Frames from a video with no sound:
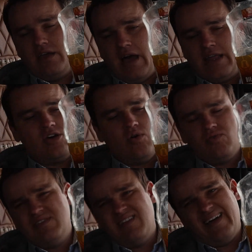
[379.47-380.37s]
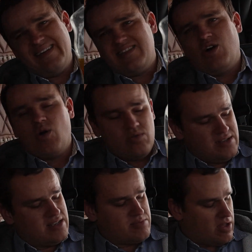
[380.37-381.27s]
I don't really like the
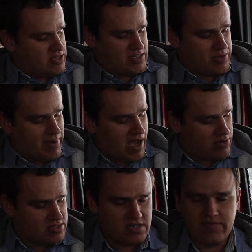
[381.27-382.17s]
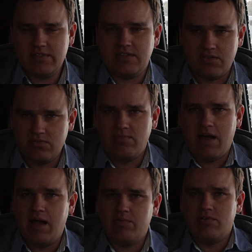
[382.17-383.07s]
hose as much as the power service.
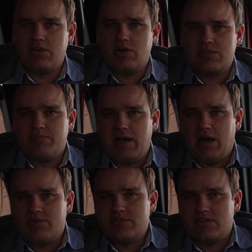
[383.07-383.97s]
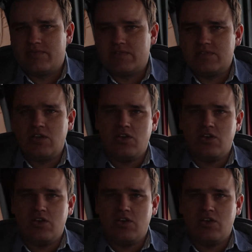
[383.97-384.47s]
I'm going to go with the power service.